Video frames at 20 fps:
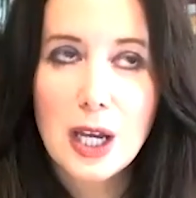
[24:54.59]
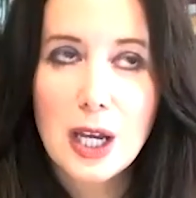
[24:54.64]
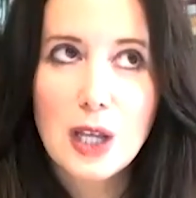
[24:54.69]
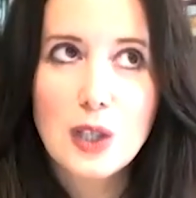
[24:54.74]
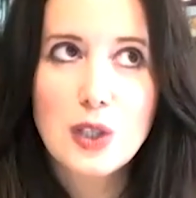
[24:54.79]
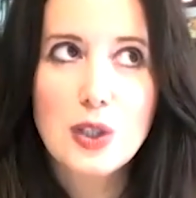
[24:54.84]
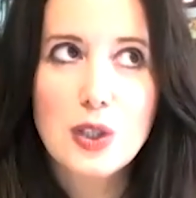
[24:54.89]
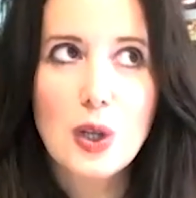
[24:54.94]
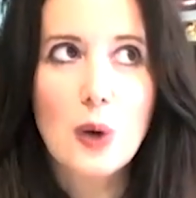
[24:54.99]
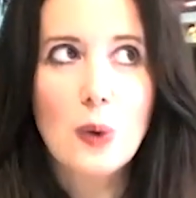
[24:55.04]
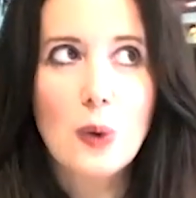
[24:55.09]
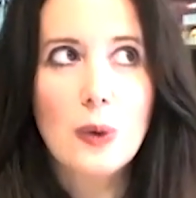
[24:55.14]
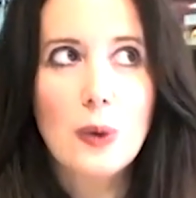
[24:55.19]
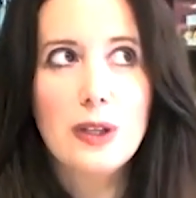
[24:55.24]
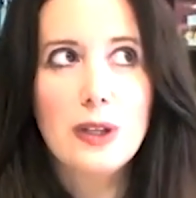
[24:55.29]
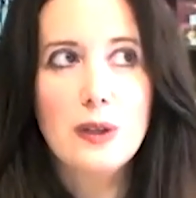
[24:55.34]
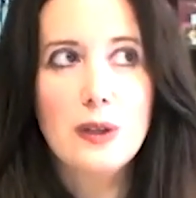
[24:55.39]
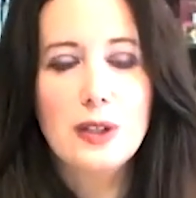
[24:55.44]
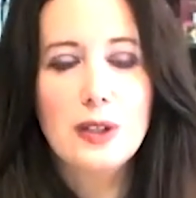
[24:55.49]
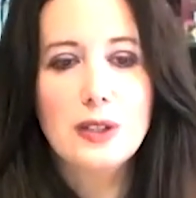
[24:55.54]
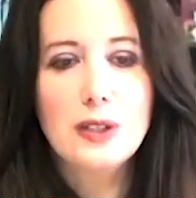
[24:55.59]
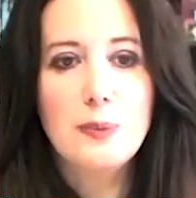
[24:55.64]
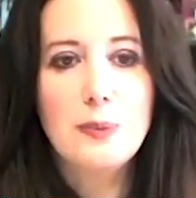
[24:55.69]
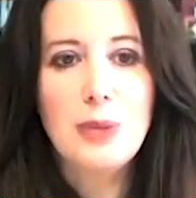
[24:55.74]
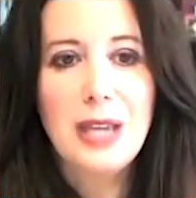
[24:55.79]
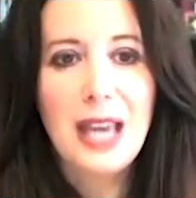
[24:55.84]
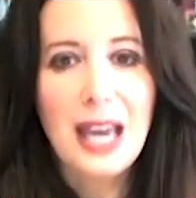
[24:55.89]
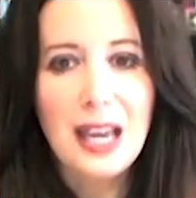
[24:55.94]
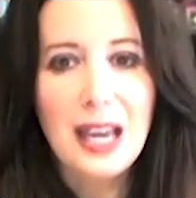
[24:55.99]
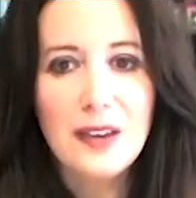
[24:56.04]
So, there's a
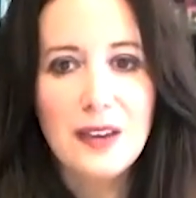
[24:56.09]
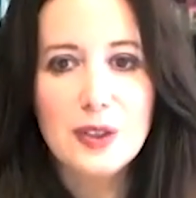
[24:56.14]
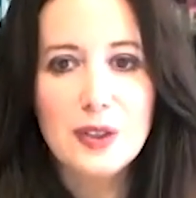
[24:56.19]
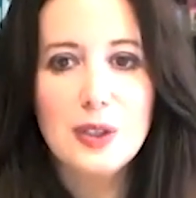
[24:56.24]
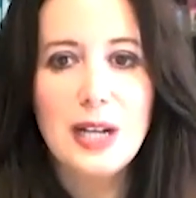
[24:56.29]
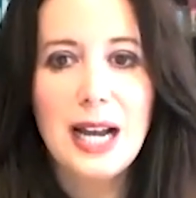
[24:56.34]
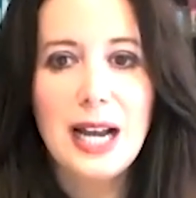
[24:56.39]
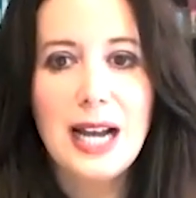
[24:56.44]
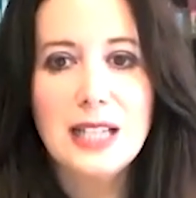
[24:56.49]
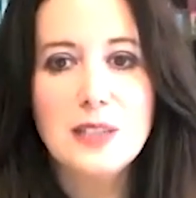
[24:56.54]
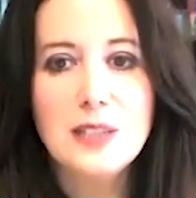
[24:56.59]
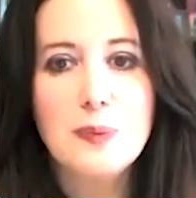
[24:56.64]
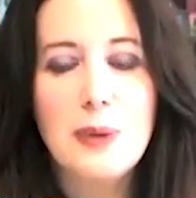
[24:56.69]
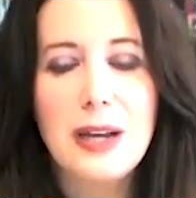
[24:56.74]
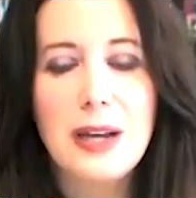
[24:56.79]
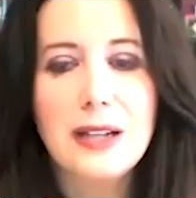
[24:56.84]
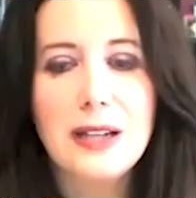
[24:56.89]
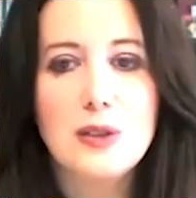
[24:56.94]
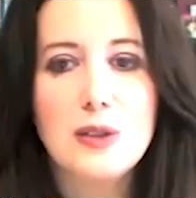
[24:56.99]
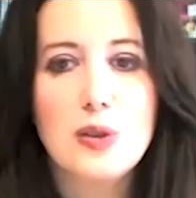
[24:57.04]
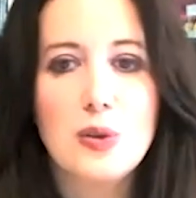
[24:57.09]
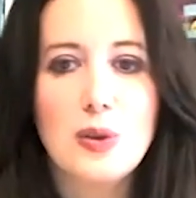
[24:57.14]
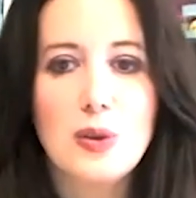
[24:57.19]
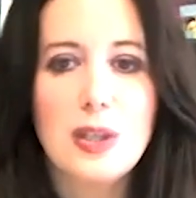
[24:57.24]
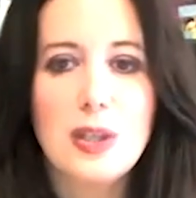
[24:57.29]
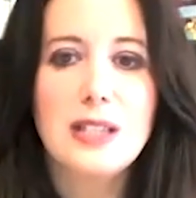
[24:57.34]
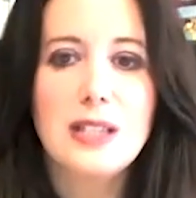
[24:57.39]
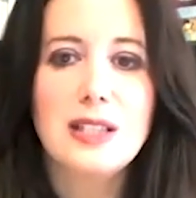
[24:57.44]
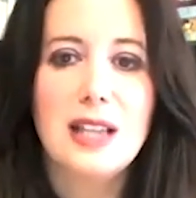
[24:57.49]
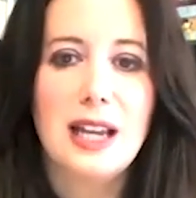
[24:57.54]
behavioral aspect to
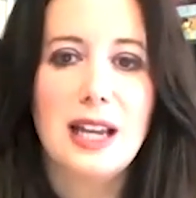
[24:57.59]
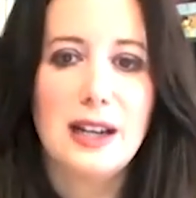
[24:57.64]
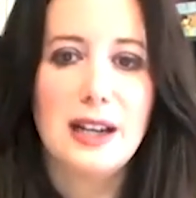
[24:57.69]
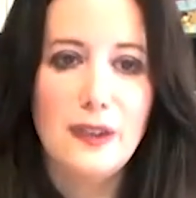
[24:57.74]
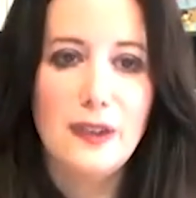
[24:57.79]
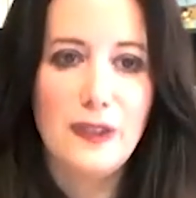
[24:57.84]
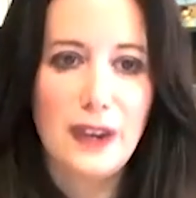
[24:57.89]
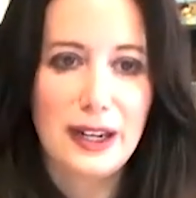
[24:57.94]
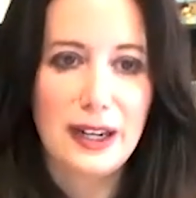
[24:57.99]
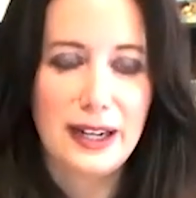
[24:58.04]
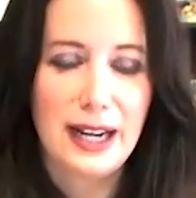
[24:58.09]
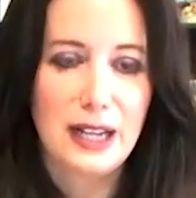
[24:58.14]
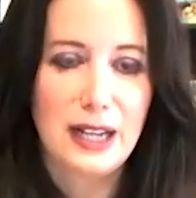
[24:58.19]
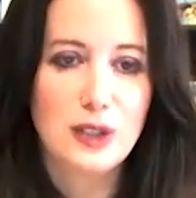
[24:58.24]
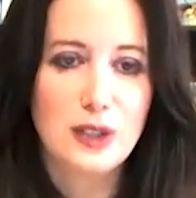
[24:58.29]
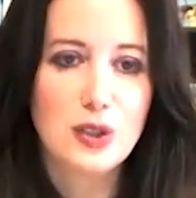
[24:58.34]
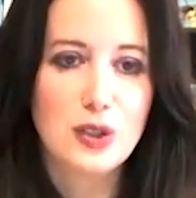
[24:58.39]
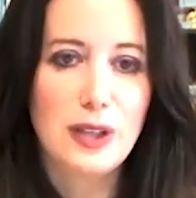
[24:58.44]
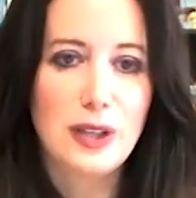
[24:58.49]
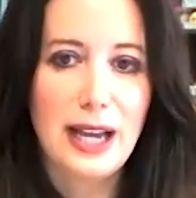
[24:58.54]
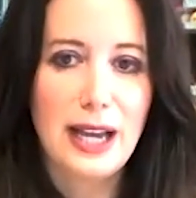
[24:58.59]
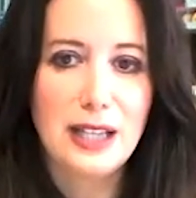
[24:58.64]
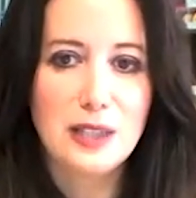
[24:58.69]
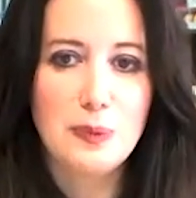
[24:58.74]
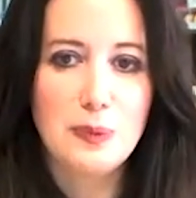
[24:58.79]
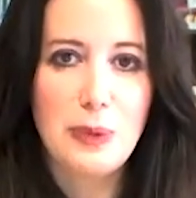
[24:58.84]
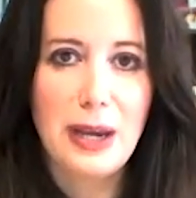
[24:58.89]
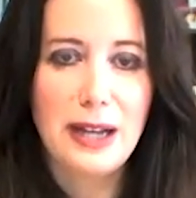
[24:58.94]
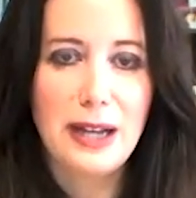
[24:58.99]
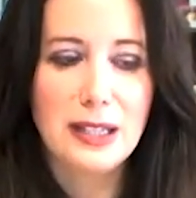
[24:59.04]
this and a financial
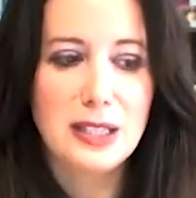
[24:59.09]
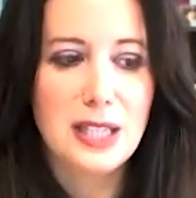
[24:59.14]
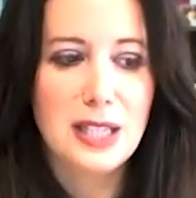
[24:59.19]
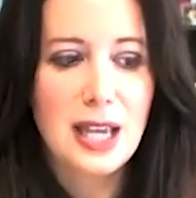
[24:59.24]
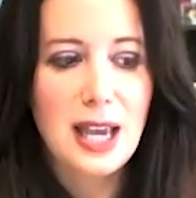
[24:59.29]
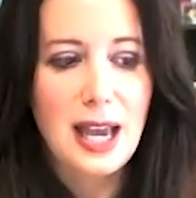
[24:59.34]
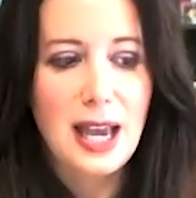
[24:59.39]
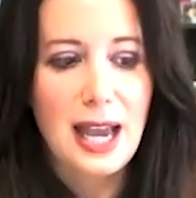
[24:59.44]
aspect.